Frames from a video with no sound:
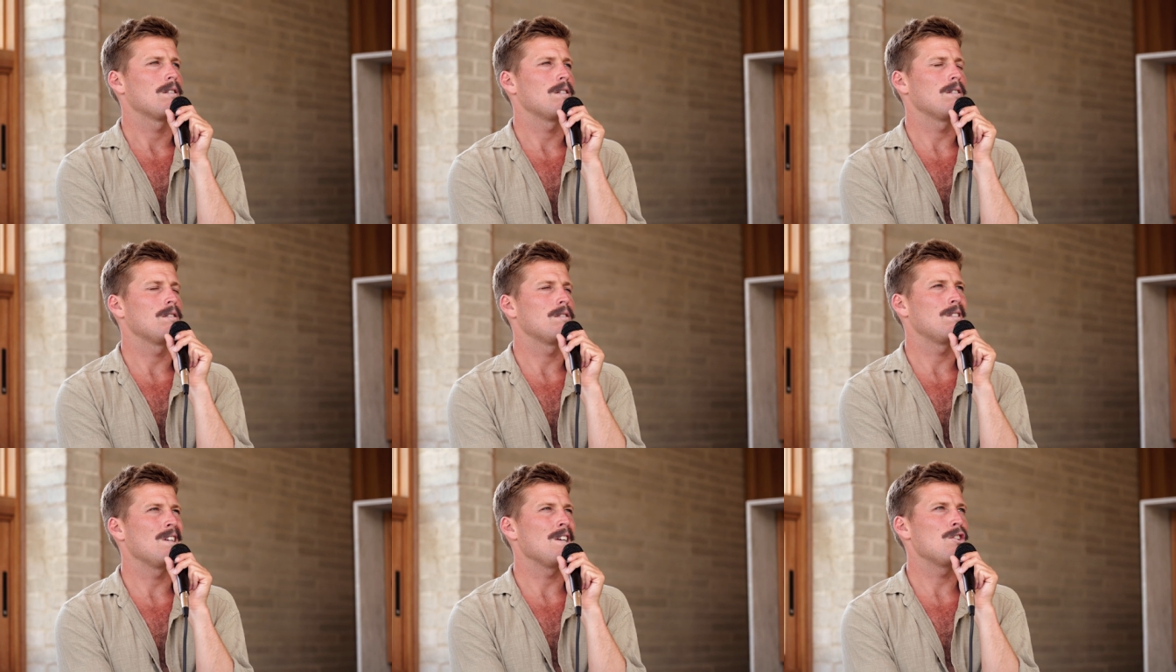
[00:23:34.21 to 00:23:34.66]

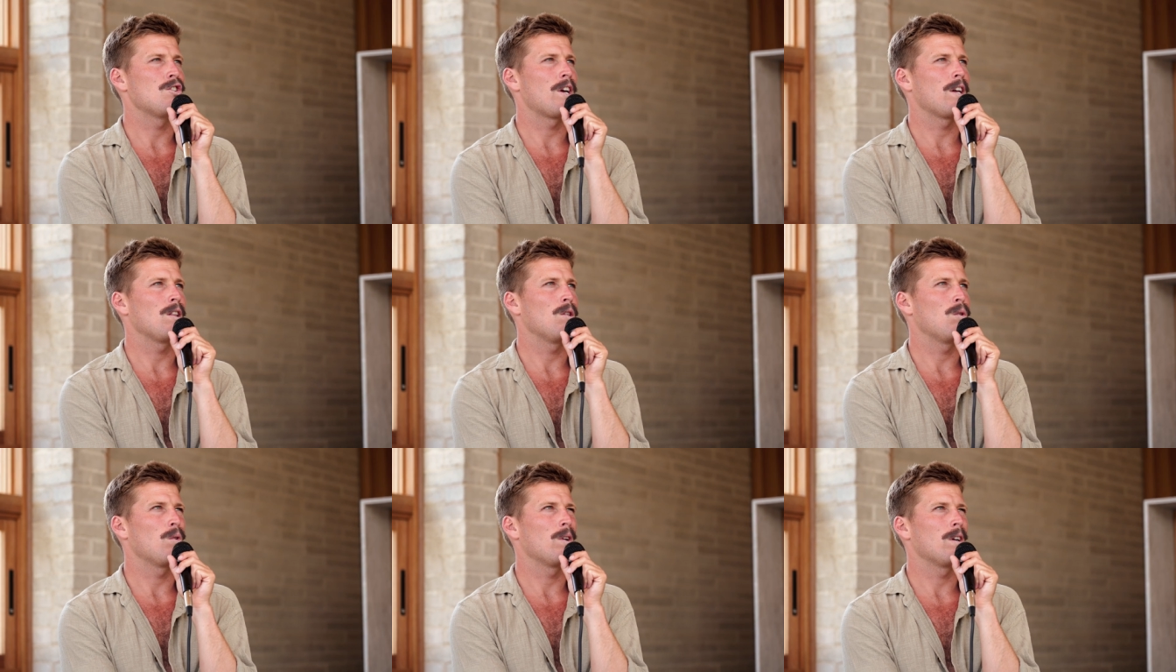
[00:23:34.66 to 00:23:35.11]
this
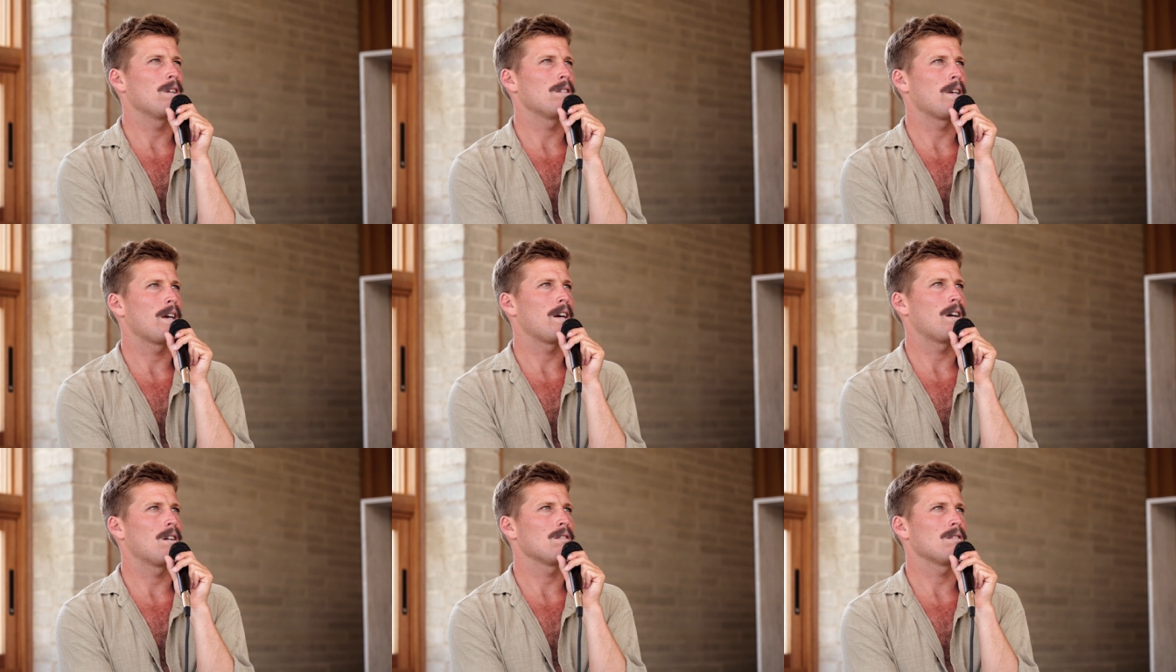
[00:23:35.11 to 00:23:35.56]
DJ
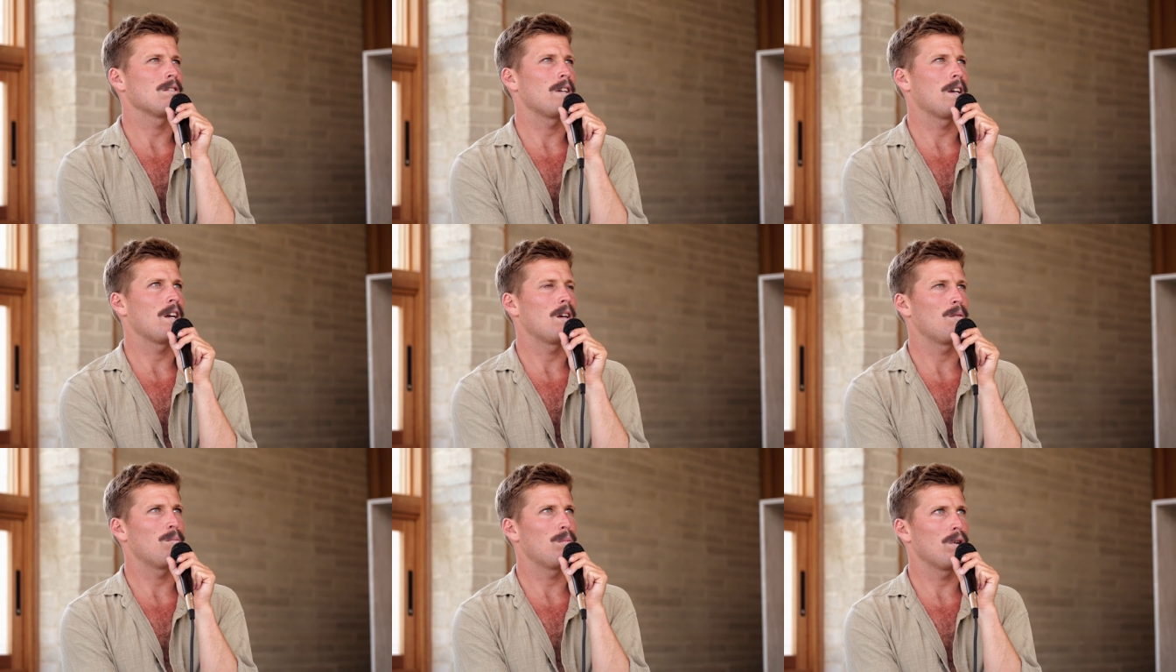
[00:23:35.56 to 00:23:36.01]
lawyer's house in
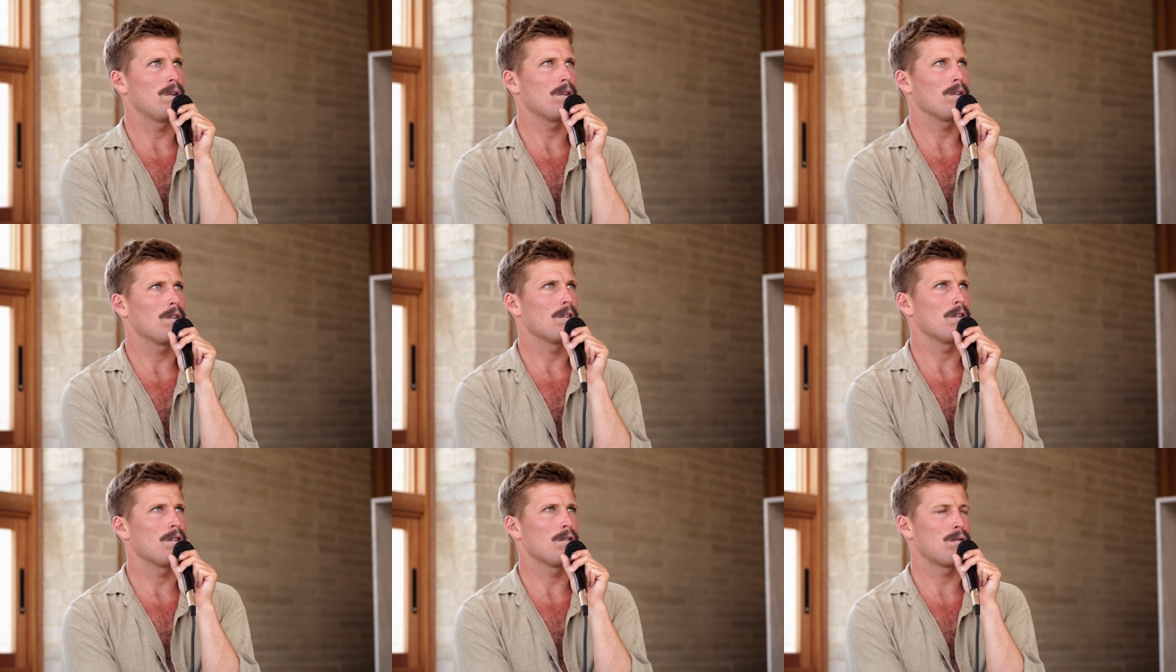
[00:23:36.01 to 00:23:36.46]
Hamburg.